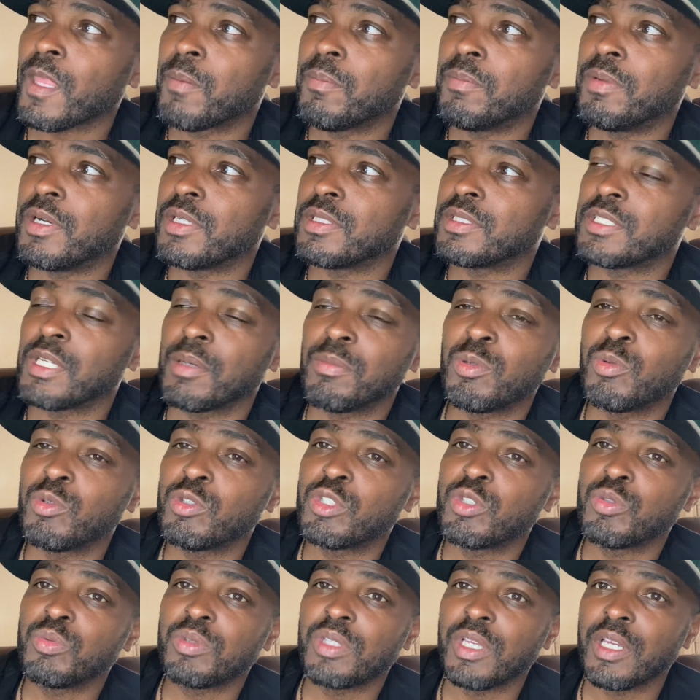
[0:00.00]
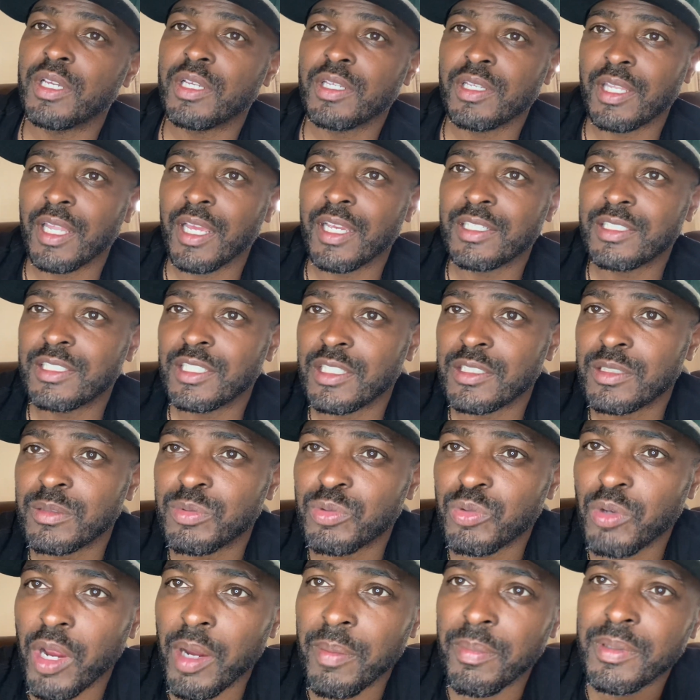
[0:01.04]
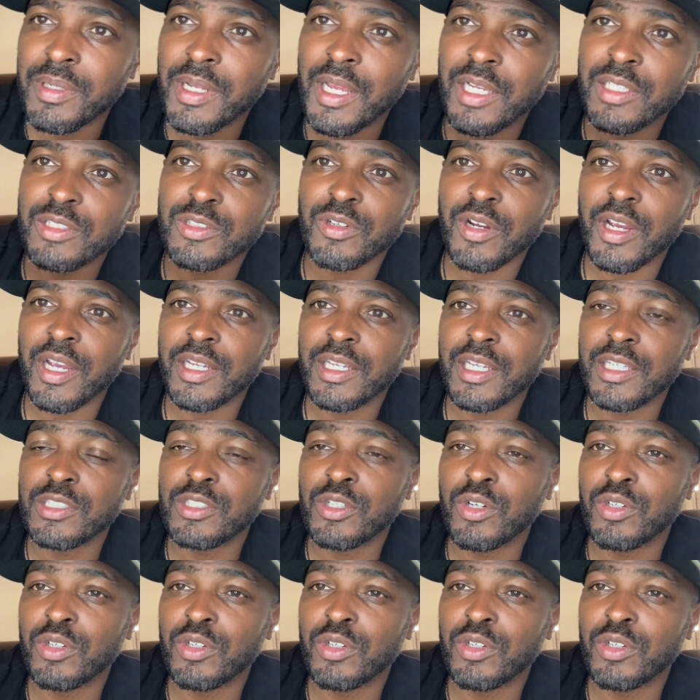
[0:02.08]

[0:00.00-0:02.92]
But tell me what you think. Like, share, subscribe, or die. Try and catch you